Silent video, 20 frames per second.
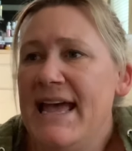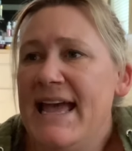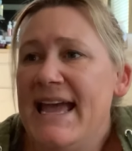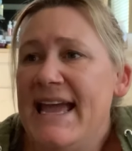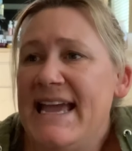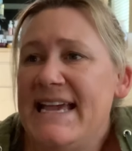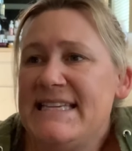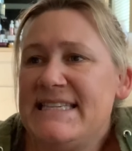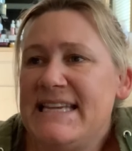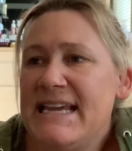
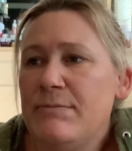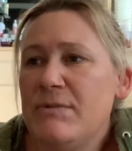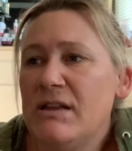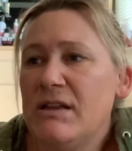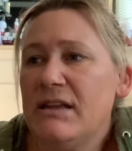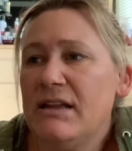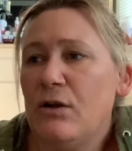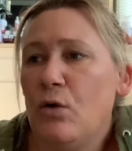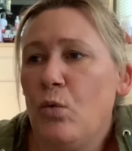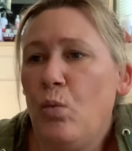He seemed a
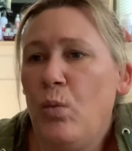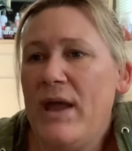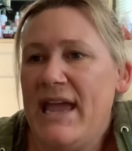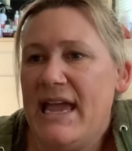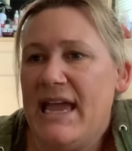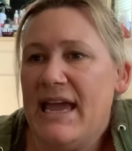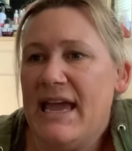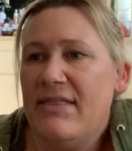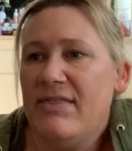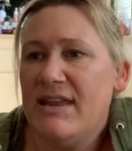little
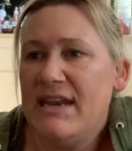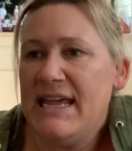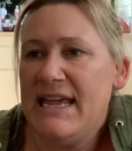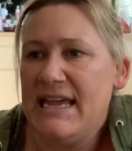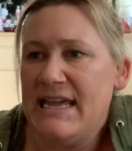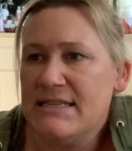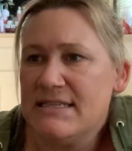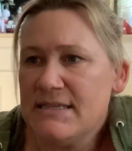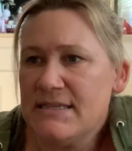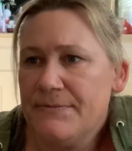weak in the
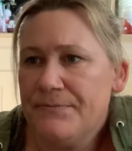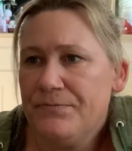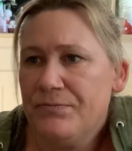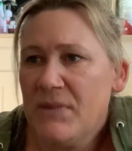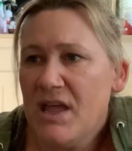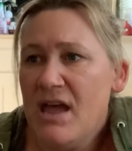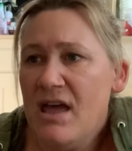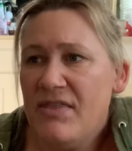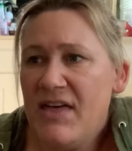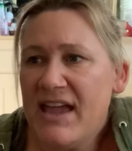knees.
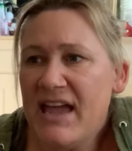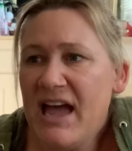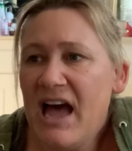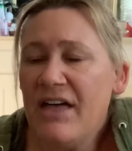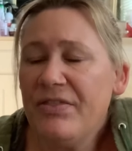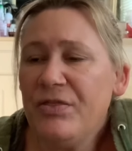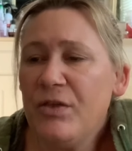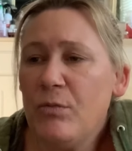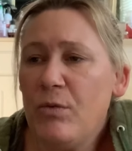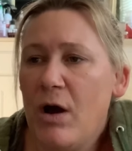They
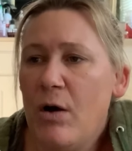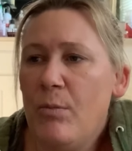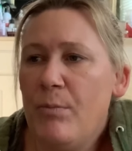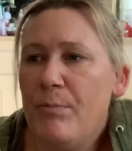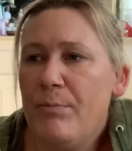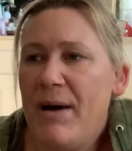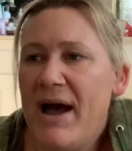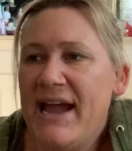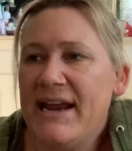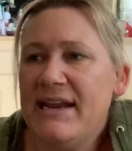cut the rope,
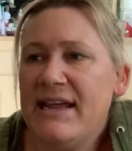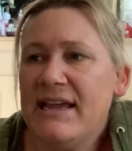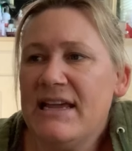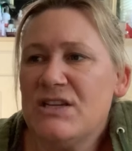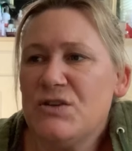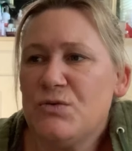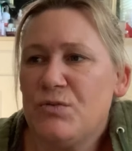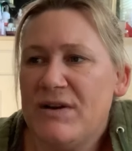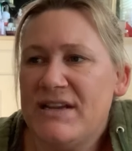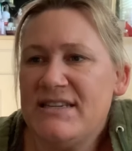binding
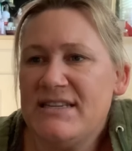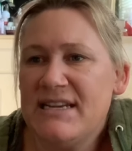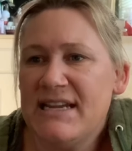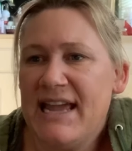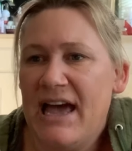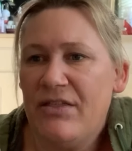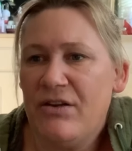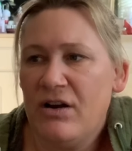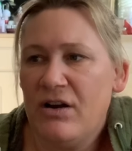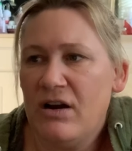his wrists
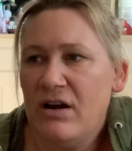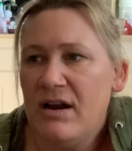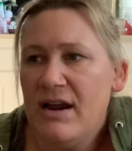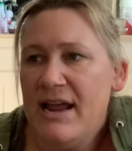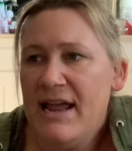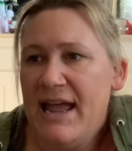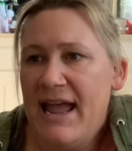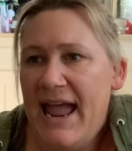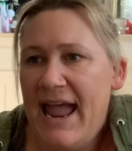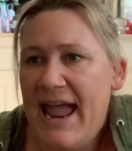together
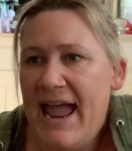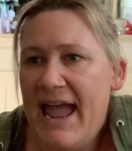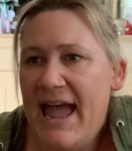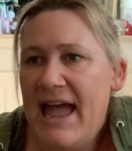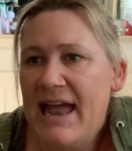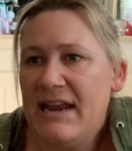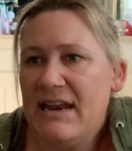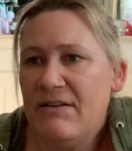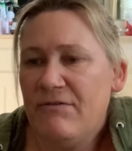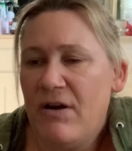
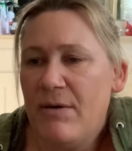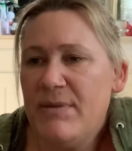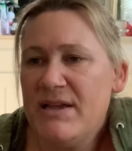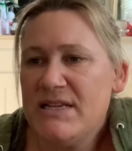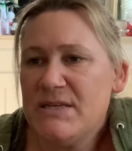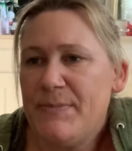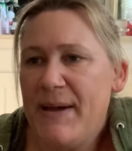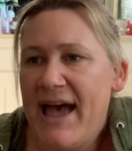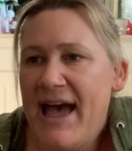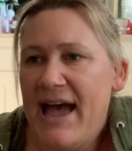and from
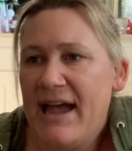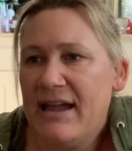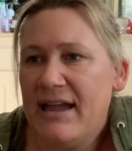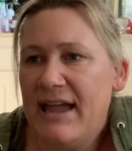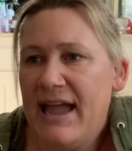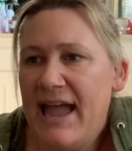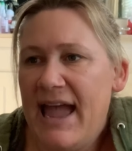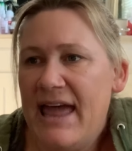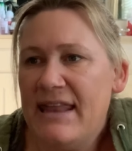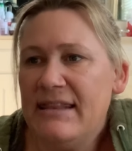his back,
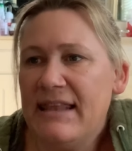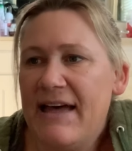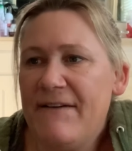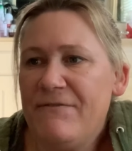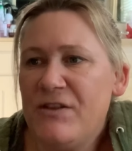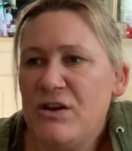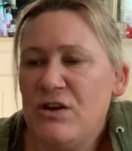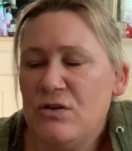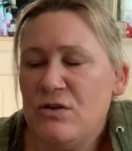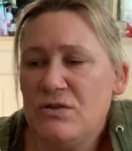and left
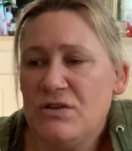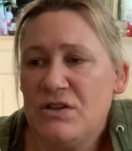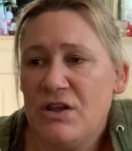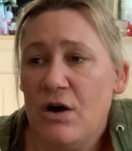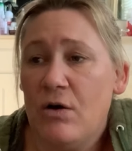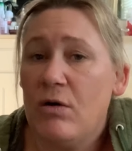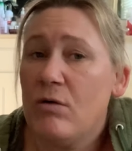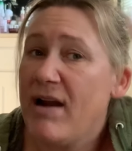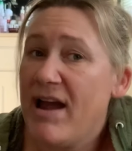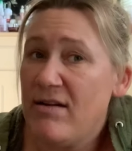the noose,
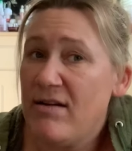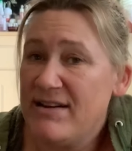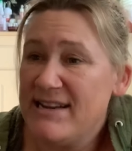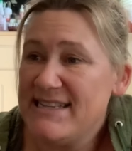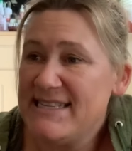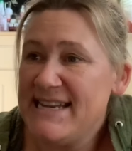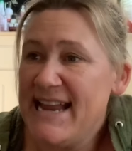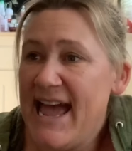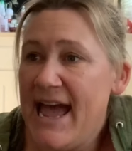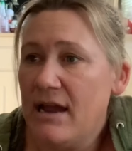though, around
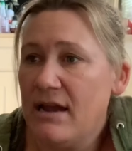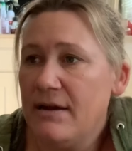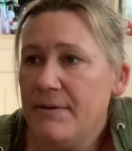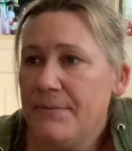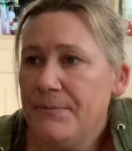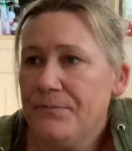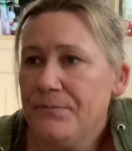his neck.